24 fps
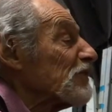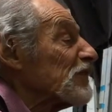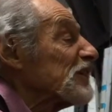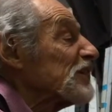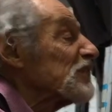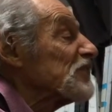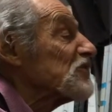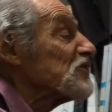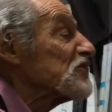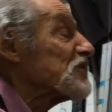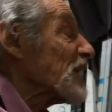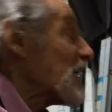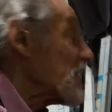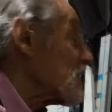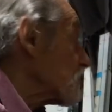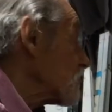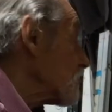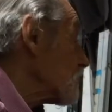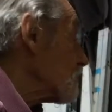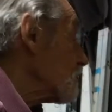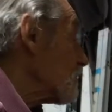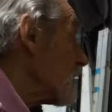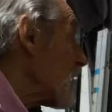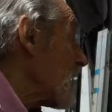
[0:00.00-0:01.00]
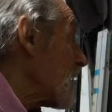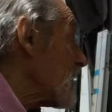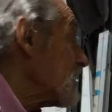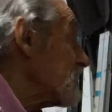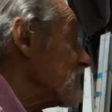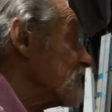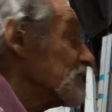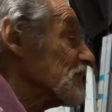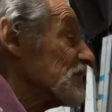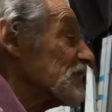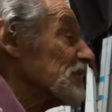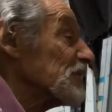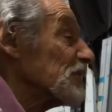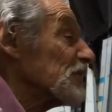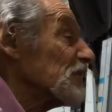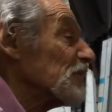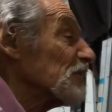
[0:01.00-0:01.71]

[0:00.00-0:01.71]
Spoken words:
it is that you're painting?